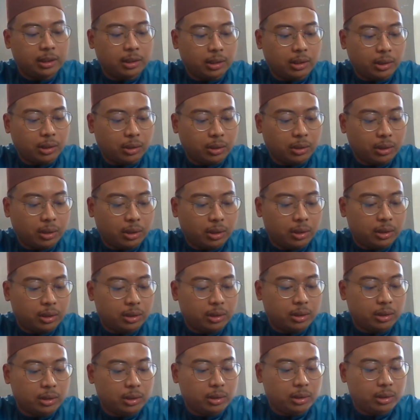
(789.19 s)
or
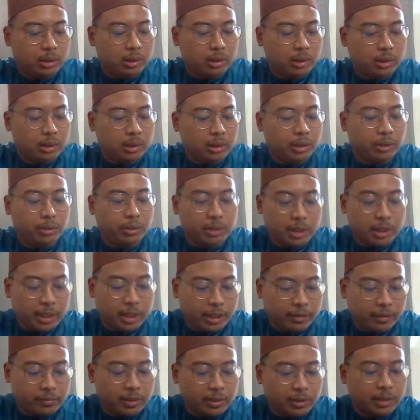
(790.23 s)
your
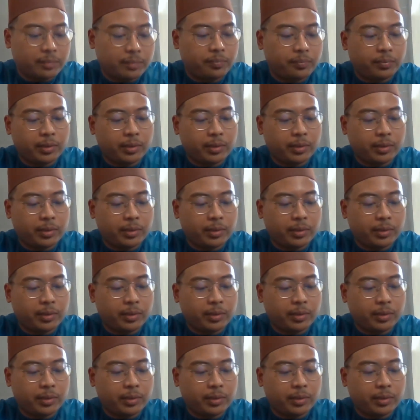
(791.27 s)
slaves.